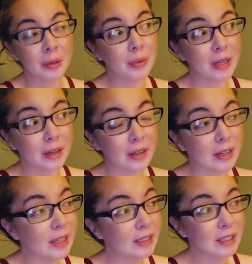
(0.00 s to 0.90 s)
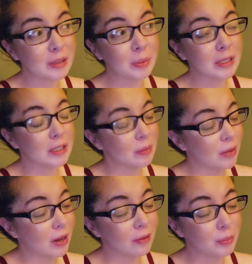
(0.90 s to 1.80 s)
But yeah, honey, it does piss
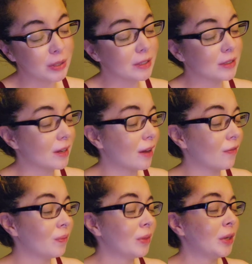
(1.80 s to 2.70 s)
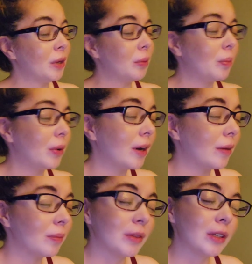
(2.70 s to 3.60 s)
him off, pisses off,
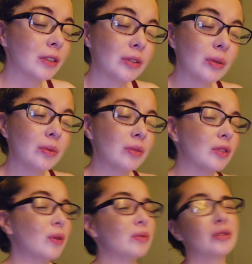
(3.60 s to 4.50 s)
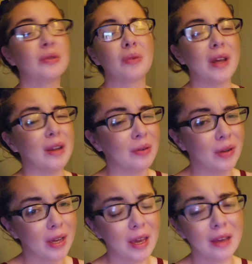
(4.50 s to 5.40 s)
but don't don't sweat it,
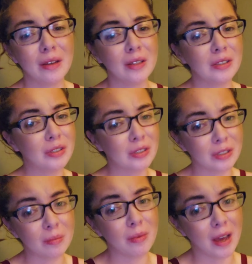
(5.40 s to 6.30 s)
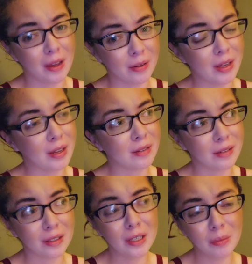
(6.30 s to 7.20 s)
okay? Just smile
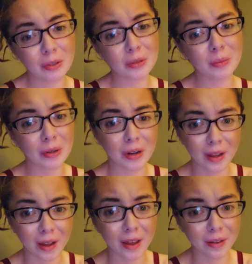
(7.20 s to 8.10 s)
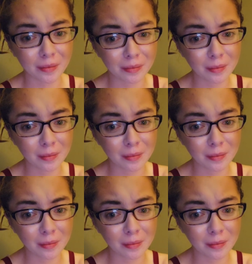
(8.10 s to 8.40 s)
and keep your spirit high.